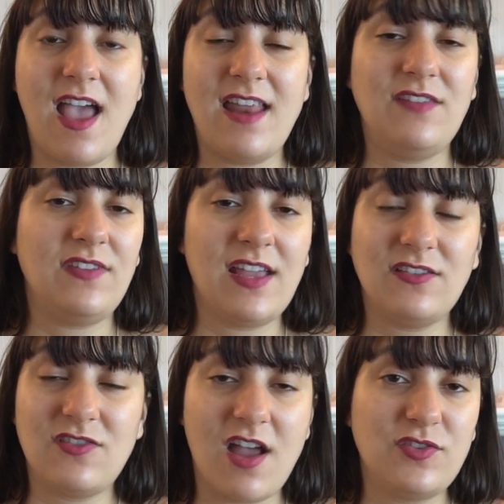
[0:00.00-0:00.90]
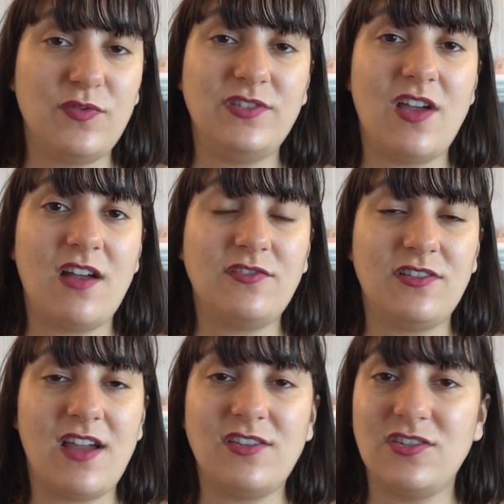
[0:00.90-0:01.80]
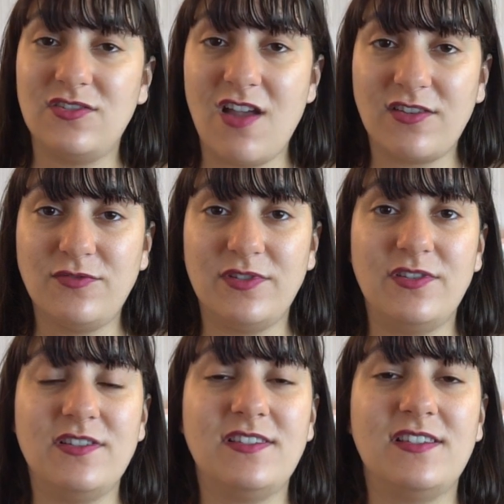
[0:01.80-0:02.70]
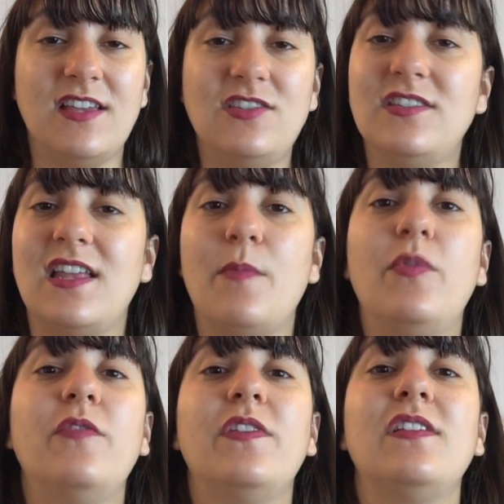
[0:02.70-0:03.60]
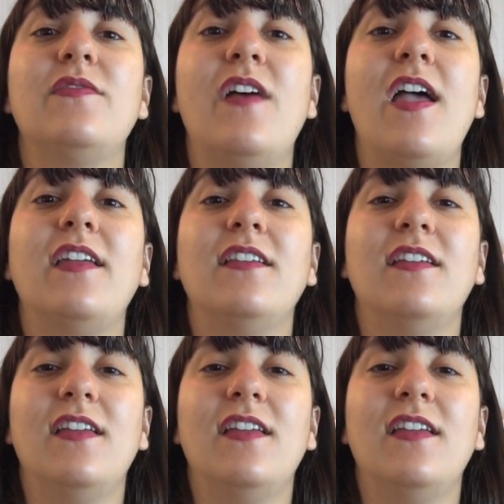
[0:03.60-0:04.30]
I didn't even get to talk to a doctor, I just talked to a nurse and she said I'm perfectly fine.